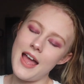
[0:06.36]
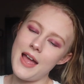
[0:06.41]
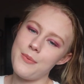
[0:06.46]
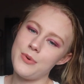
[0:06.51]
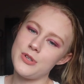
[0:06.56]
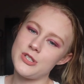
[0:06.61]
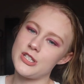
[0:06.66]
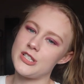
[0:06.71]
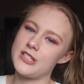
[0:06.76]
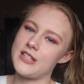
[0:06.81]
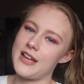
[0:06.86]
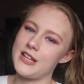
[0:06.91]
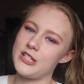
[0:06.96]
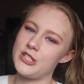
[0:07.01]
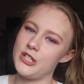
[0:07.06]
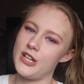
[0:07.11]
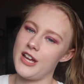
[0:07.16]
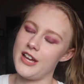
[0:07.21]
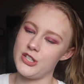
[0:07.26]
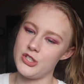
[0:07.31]
I would just like
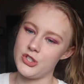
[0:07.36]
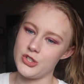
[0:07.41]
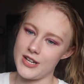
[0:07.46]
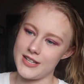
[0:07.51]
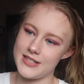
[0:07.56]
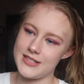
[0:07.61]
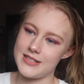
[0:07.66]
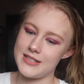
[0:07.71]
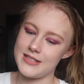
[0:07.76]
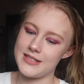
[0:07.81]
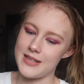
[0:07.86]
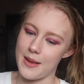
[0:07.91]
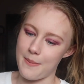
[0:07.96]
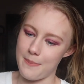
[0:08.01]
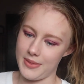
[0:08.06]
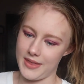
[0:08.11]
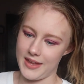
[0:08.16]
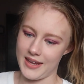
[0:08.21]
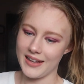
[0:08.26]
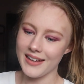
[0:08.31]
to address
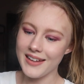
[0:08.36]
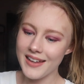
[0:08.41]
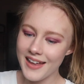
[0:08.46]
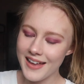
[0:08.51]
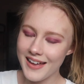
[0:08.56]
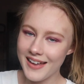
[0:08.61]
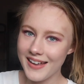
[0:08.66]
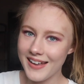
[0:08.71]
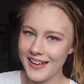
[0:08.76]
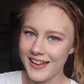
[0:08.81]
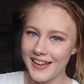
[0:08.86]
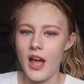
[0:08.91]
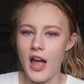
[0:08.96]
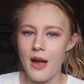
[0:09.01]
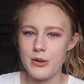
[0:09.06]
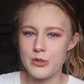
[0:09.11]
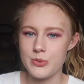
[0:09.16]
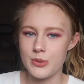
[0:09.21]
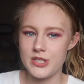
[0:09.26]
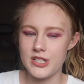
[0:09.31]
something.
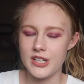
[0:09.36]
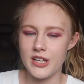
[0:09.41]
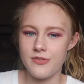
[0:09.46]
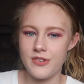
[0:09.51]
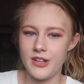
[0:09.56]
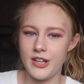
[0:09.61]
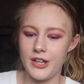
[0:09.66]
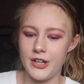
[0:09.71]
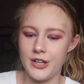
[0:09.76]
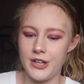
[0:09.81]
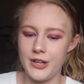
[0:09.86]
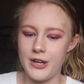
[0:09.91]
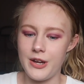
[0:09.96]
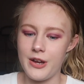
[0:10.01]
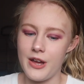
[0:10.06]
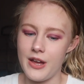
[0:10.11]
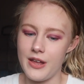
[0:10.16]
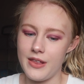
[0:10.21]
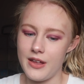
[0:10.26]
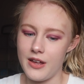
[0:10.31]
I was watching a
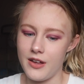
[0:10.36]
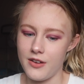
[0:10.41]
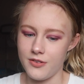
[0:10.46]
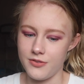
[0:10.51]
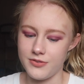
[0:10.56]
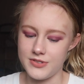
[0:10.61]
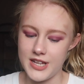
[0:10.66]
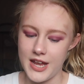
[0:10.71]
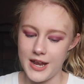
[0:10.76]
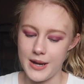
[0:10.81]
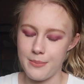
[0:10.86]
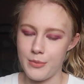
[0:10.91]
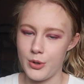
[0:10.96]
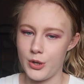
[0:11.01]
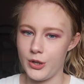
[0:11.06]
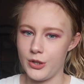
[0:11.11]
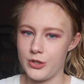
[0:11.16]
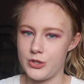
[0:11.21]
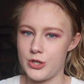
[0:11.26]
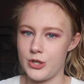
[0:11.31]
video of Tana
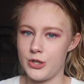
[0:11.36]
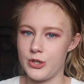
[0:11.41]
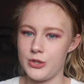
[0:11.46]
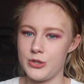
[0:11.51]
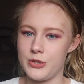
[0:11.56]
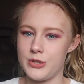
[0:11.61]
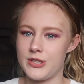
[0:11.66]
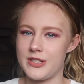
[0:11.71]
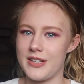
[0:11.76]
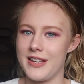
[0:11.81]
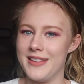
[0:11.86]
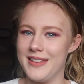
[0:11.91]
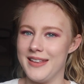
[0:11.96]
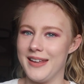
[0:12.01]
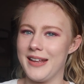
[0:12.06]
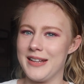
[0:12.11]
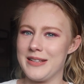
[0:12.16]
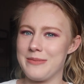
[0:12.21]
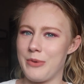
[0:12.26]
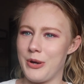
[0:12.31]
Mojo's, I
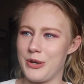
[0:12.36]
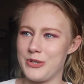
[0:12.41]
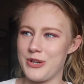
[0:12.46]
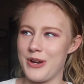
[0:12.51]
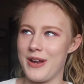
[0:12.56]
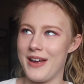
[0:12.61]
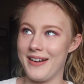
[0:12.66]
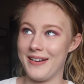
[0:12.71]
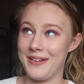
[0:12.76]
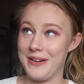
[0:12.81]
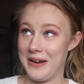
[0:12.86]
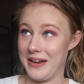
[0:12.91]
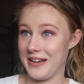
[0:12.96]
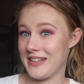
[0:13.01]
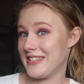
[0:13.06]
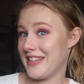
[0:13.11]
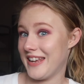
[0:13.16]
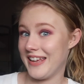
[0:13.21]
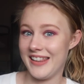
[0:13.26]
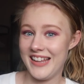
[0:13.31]
think it's Mojo, I don't know how
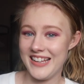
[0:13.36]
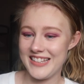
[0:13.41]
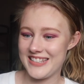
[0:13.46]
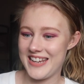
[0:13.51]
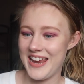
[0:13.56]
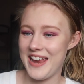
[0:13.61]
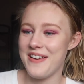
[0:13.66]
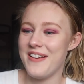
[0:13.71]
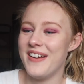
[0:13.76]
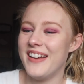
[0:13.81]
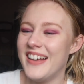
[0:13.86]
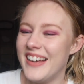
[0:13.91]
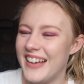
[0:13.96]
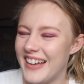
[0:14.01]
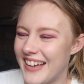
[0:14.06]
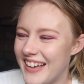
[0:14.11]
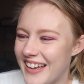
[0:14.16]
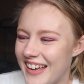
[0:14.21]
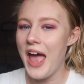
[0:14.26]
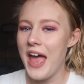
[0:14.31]
to say her last name.
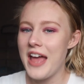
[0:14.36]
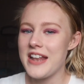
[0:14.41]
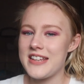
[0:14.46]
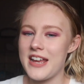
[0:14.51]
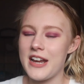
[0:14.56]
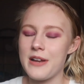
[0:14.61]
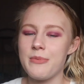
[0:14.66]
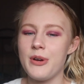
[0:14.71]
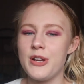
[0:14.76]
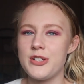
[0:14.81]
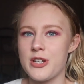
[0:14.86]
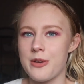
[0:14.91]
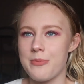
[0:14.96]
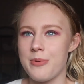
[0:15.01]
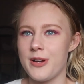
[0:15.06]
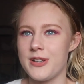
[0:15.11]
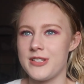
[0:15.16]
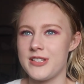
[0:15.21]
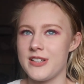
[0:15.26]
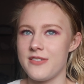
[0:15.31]
Tana Mojo
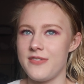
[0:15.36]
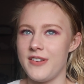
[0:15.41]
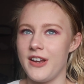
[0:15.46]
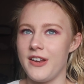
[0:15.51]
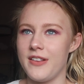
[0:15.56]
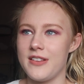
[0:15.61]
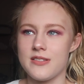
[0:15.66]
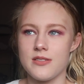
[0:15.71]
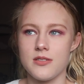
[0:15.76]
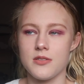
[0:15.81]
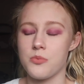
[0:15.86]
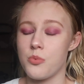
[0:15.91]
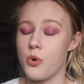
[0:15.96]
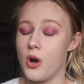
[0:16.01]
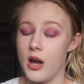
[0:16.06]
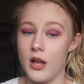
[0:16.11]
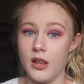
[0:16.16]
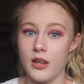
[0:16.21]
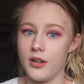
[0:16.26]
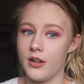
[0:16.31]
posted a video, this was a
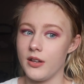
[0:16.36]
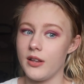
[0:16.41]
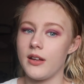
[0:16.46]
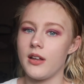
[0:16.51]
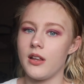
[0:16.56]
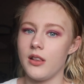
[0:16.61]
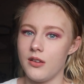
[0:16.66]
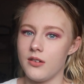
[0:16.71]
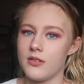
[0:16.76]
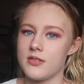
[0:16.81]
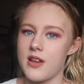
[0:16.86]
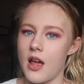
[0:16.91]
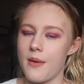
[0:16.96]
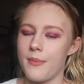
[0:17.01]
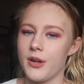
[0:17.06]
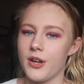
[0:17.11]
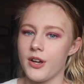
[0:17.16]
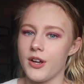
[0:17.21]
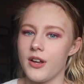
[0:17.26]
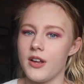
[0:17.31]
while ago, like a long
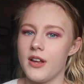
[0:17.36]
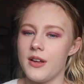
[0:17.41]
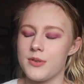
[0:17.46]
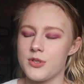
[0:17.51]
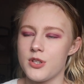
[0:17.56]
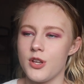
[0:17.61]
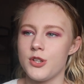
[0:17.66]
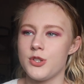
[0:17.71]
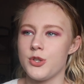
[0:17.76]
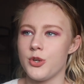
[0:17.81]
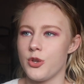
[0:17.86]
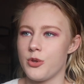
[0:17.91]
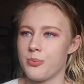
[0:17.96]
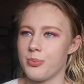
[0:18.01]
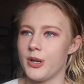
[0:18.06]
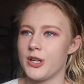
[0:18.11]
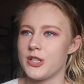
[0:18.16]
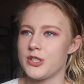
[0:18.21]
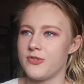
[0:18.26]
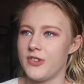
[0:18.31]
time ago. It was her
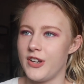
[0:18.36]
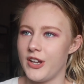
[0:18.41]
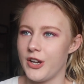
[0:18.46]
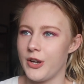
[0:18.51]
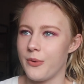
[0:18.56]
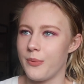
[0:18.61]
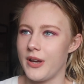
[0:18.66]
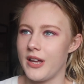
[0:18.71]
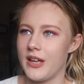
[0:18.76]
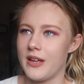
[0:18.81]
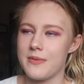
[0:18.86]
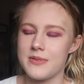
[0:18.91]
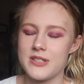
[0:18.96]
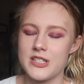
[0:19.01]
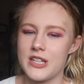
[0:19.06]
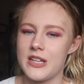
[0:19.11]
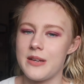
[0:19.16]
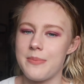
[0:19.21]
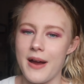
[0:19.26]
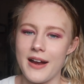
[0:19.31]
toothbrush video where
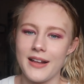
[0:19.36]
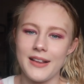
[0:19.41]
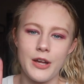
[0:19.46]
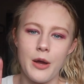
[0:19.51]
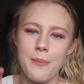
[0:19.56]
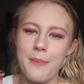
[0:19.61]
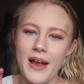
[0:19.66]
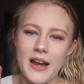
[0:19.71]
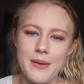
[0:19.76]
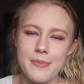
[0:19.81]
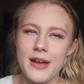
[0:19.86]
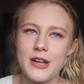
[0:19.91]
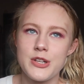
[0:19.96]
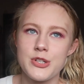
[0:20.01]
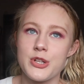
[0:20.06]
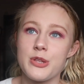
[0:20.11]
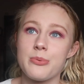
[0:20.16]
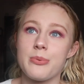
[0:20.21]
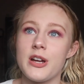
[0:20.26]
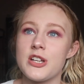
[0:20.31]
she apparently got banged by a
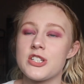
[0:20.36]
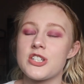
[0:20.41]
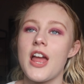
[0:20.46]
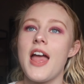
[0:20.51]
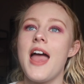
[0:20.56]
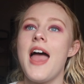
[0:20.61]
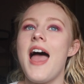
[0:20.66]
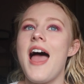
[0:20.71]
toothbrush.